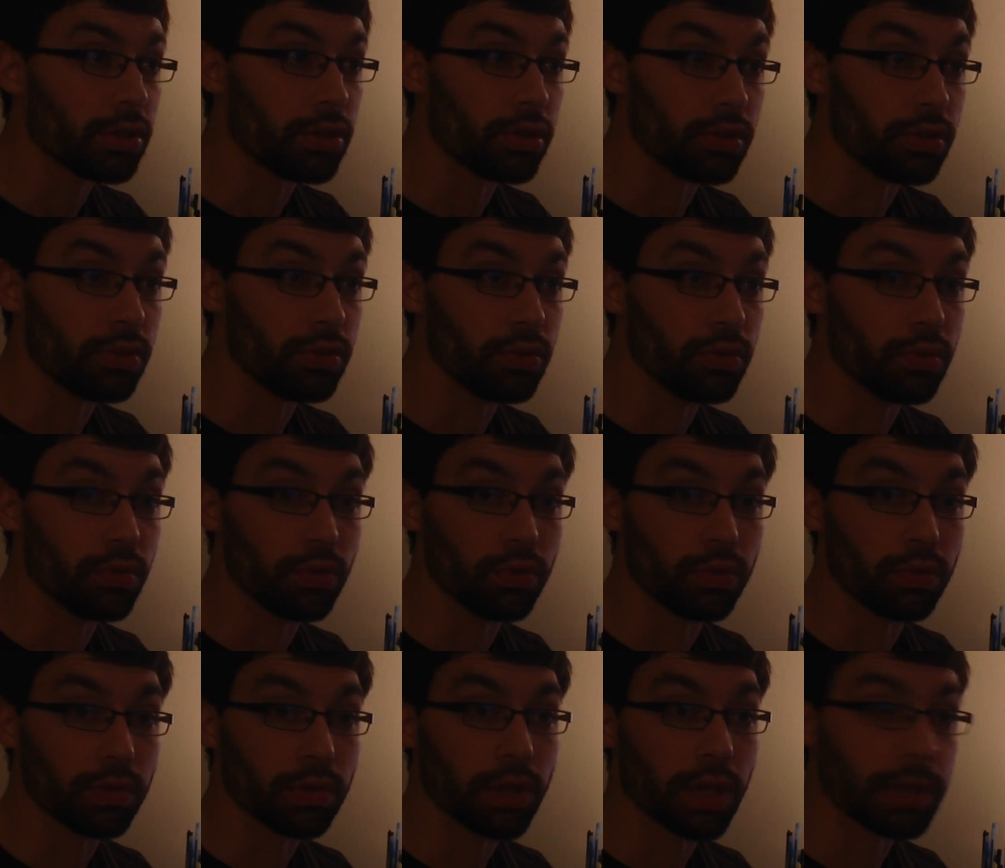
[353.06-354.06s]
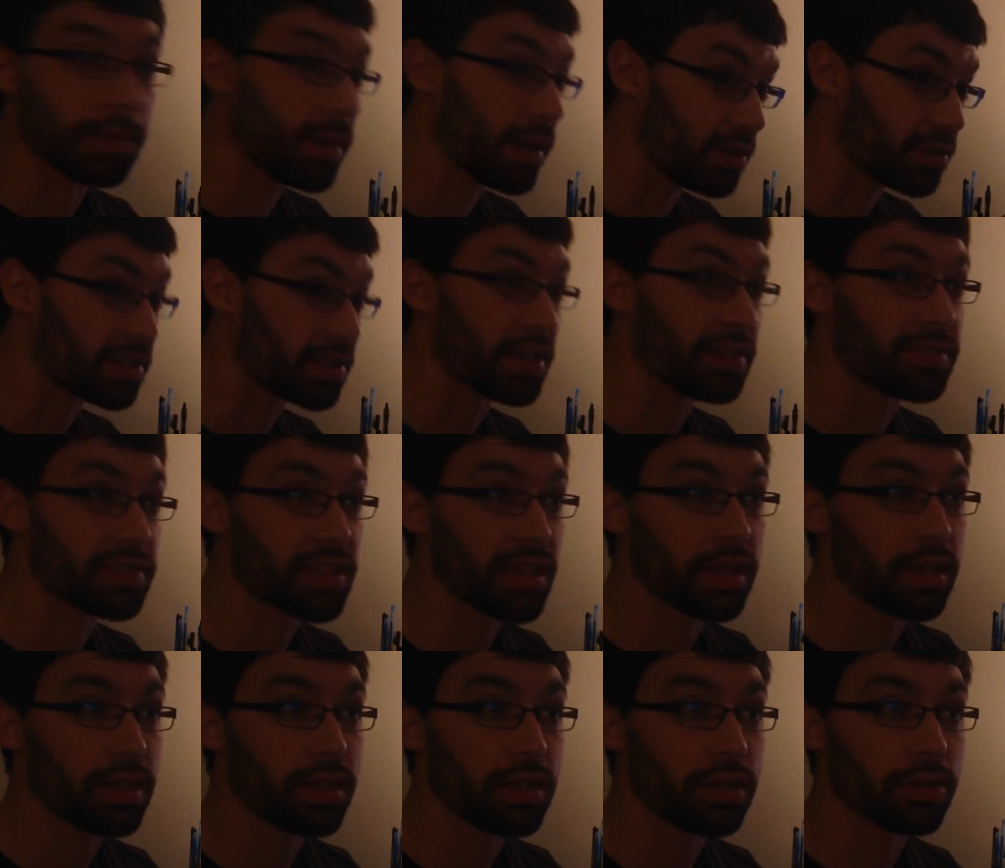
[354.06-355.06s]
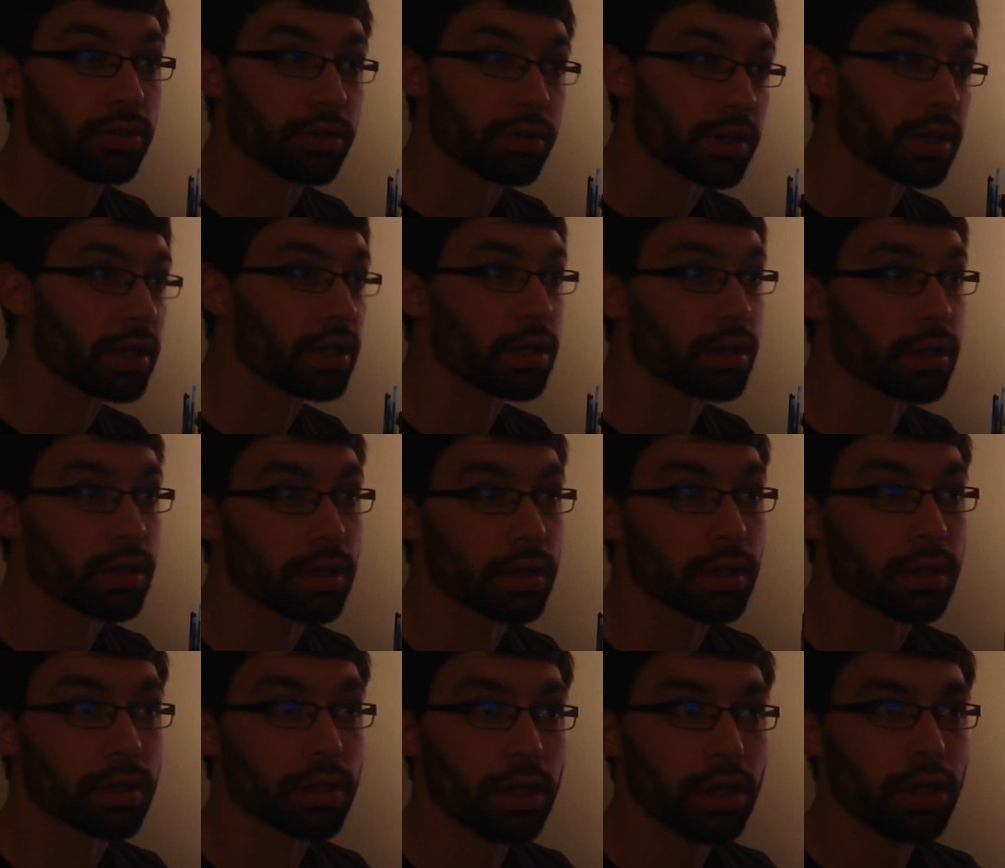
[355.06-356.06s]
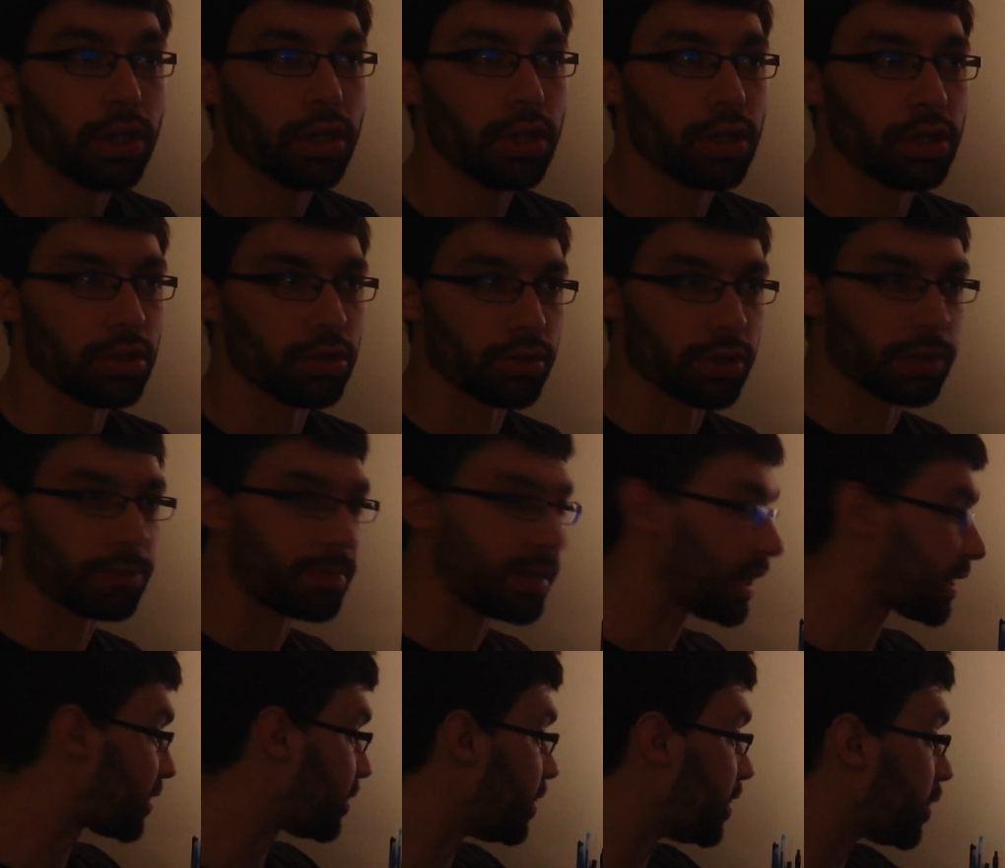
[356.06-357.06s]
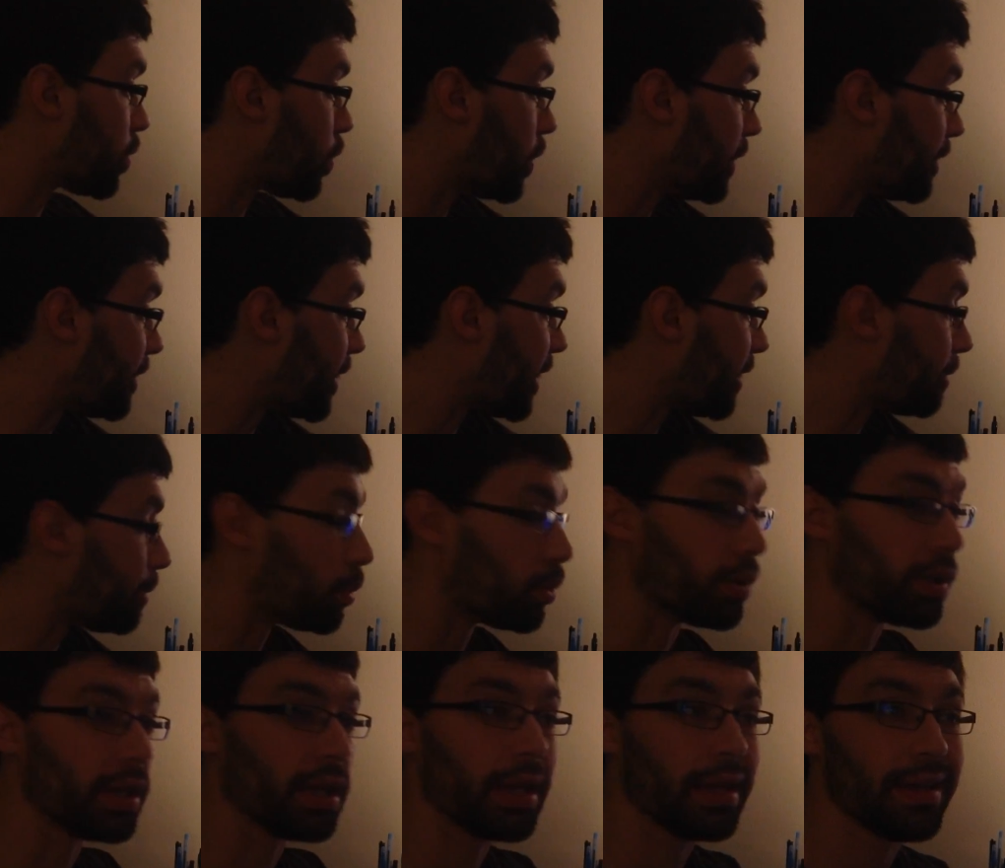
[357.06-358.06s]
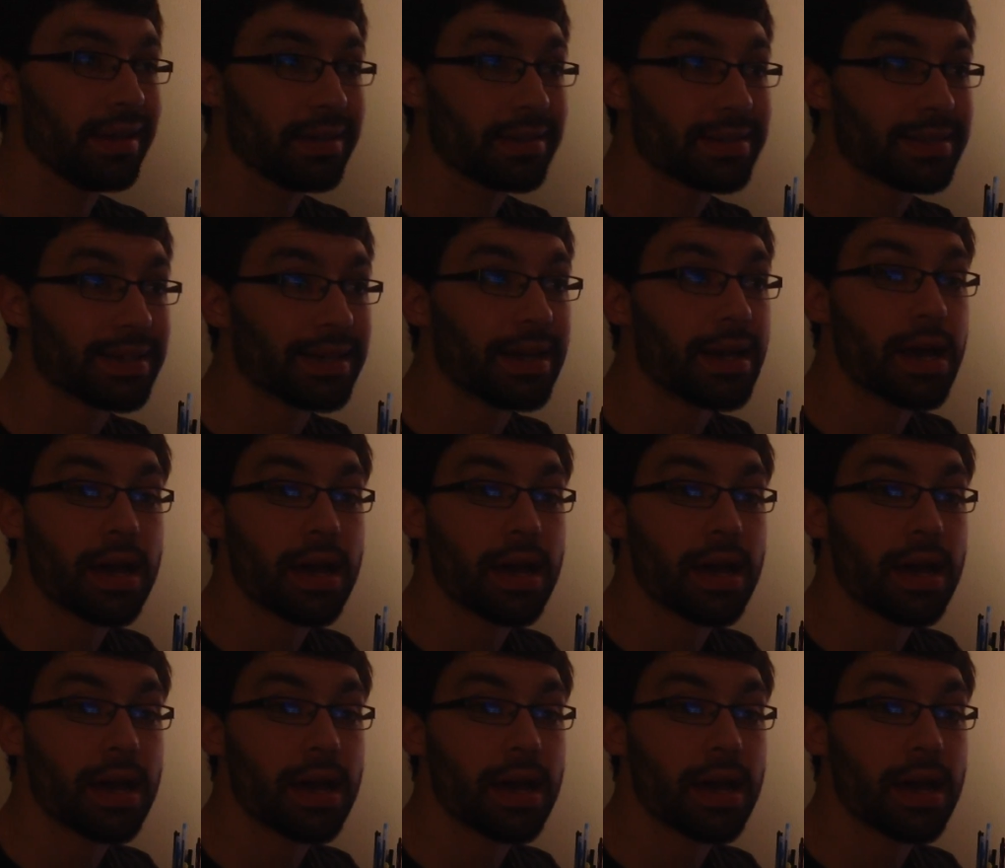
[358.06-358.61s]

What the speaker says: do a minor save state here, and get back to the 25.8,